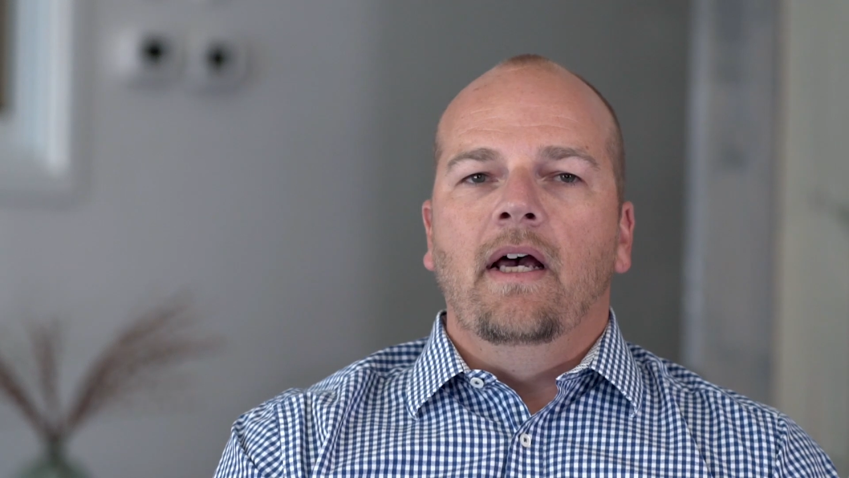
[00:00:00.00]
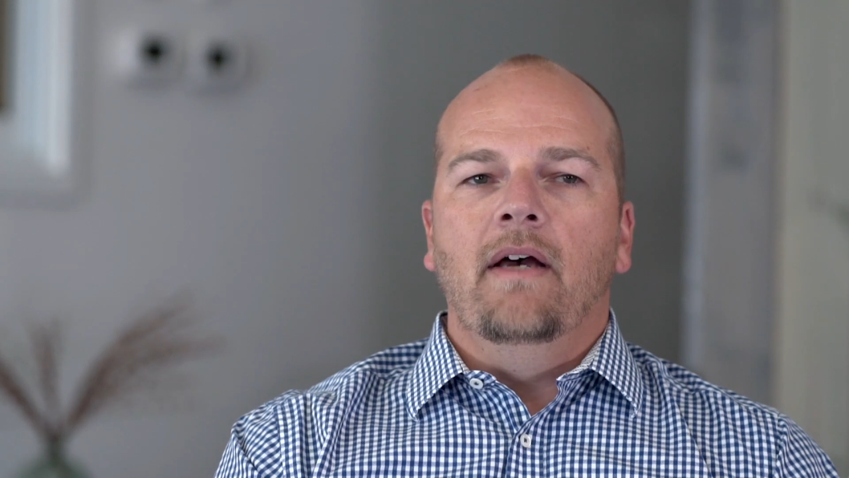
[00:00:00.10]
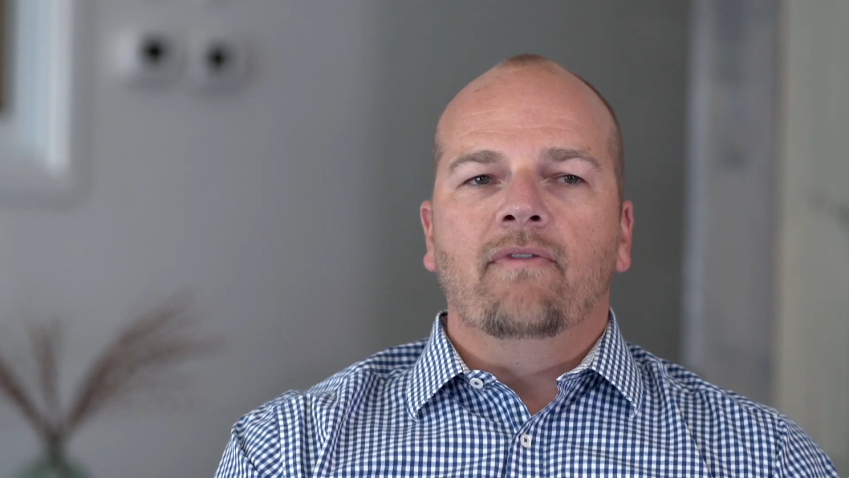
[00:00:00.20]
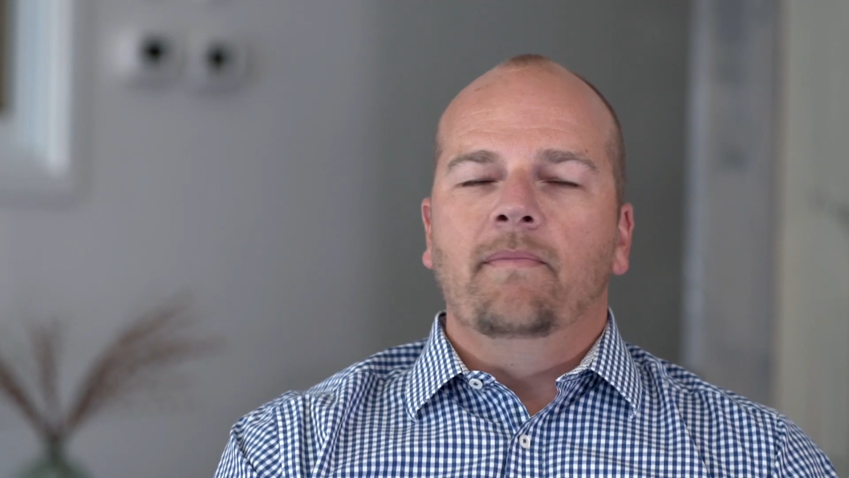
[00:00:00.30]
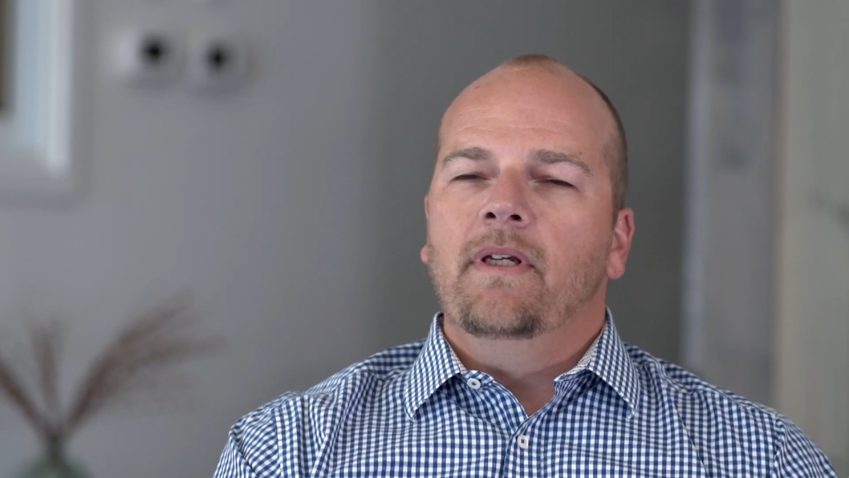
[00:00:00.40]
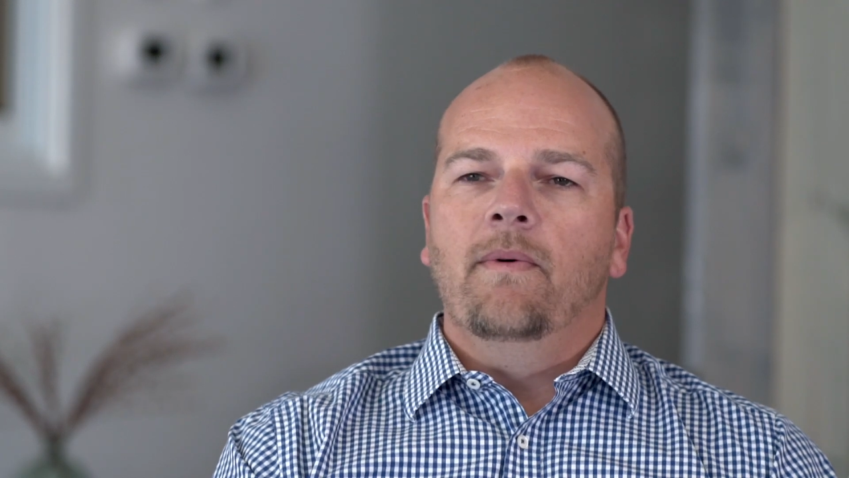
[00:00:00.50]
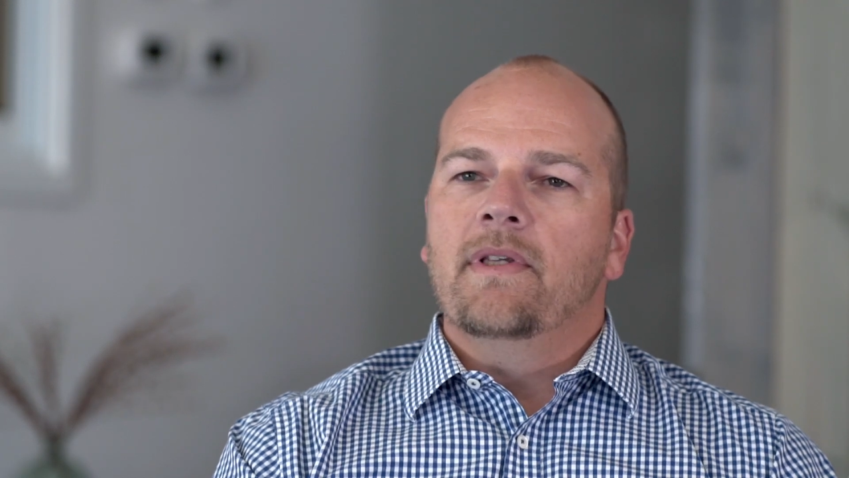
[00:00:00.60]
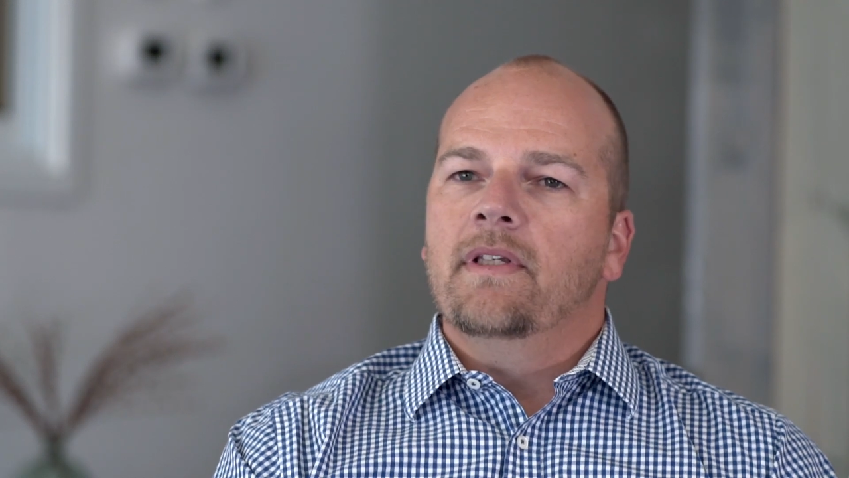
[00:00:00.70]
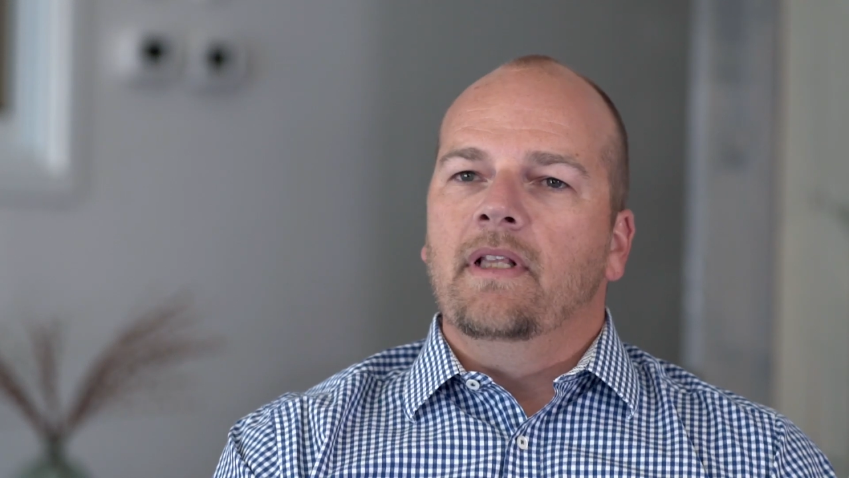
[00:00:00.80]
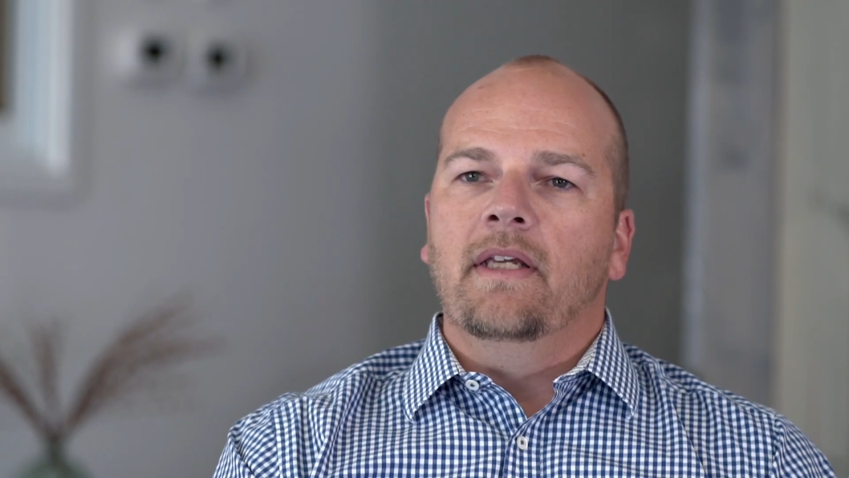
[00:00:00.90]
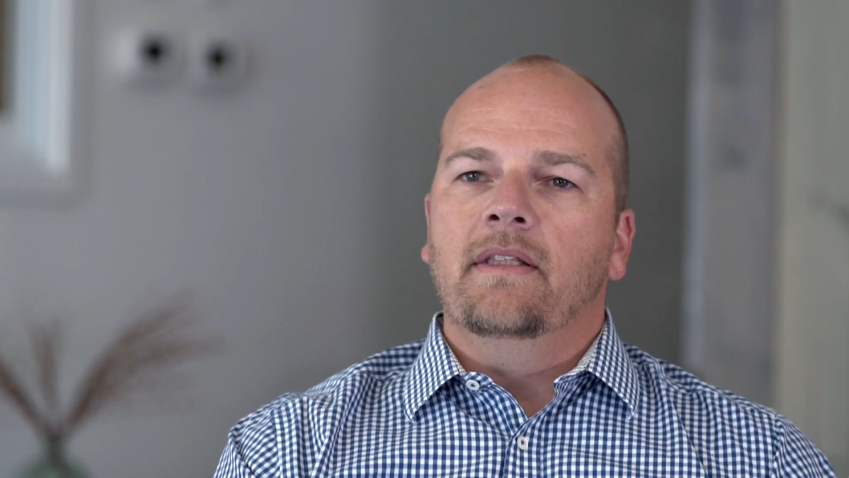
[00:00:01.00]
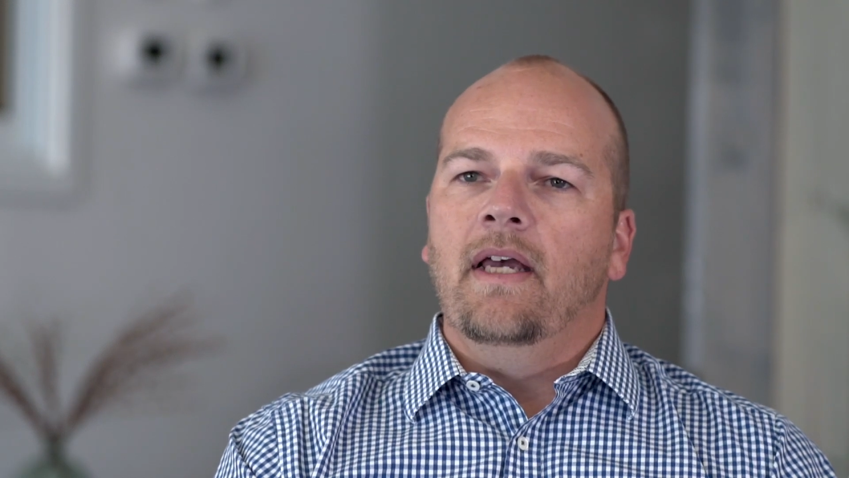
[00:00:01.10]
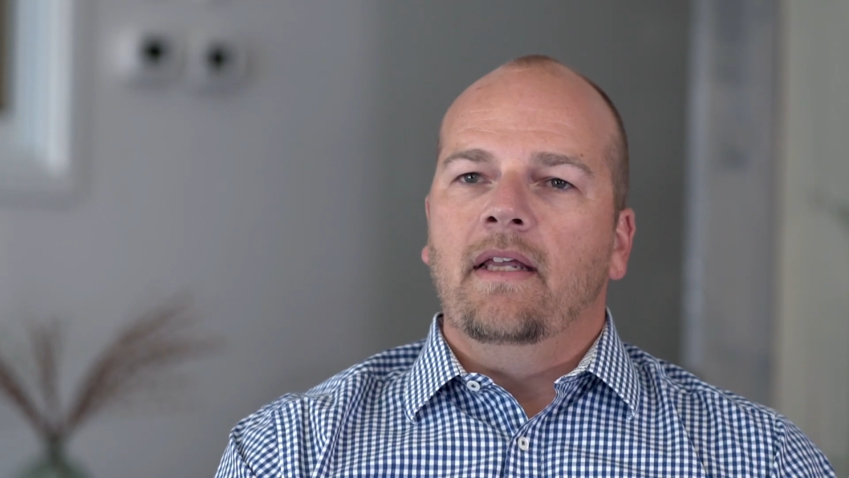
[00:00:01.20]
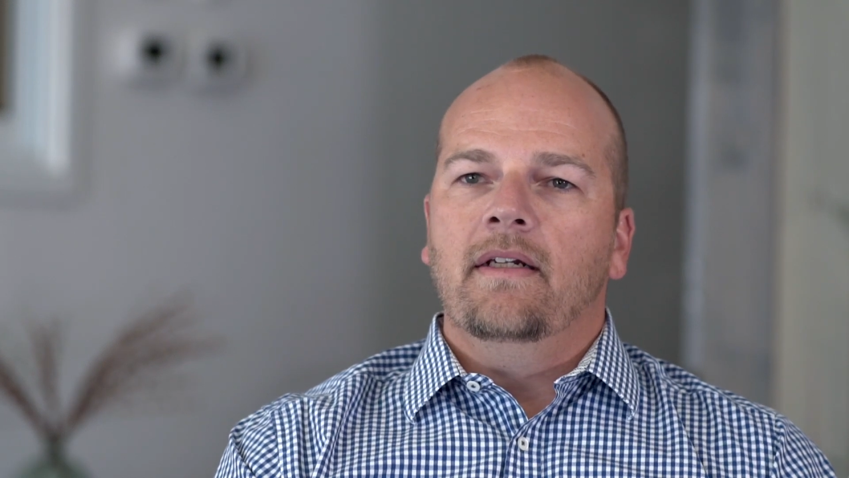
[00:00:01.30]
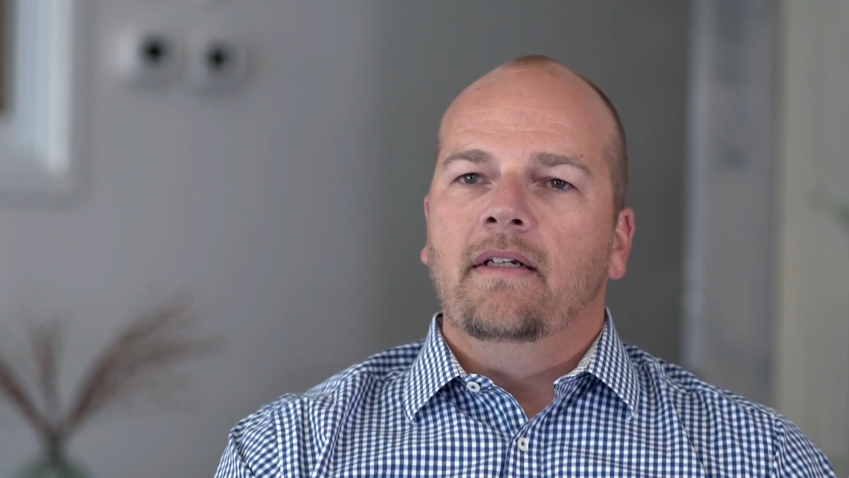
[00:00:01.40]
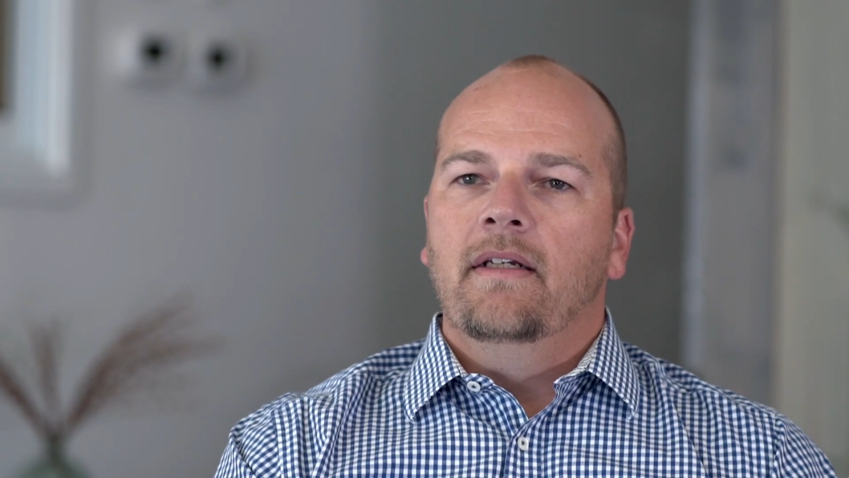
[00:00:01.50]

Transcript: Uh, for me, it wasn't like that.